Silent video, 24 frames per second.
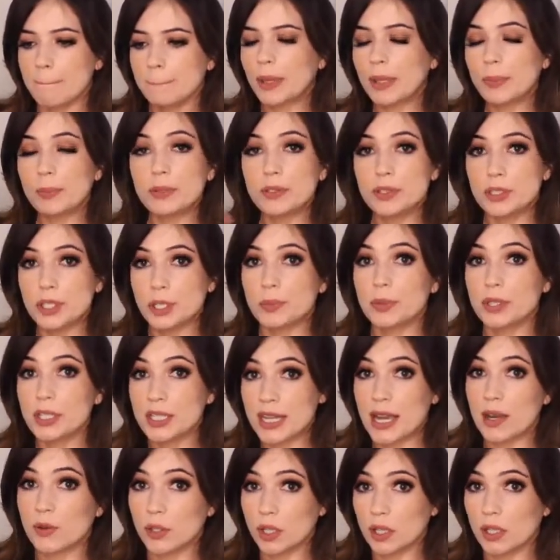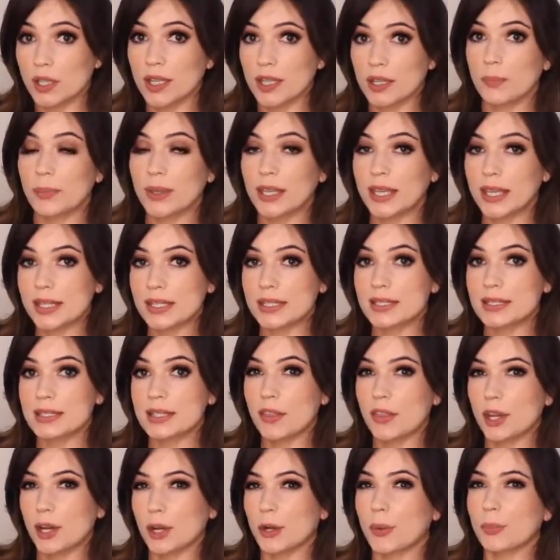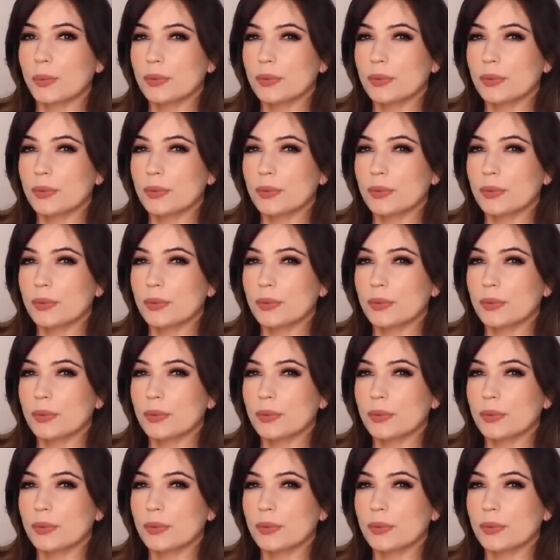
people double down on it because they're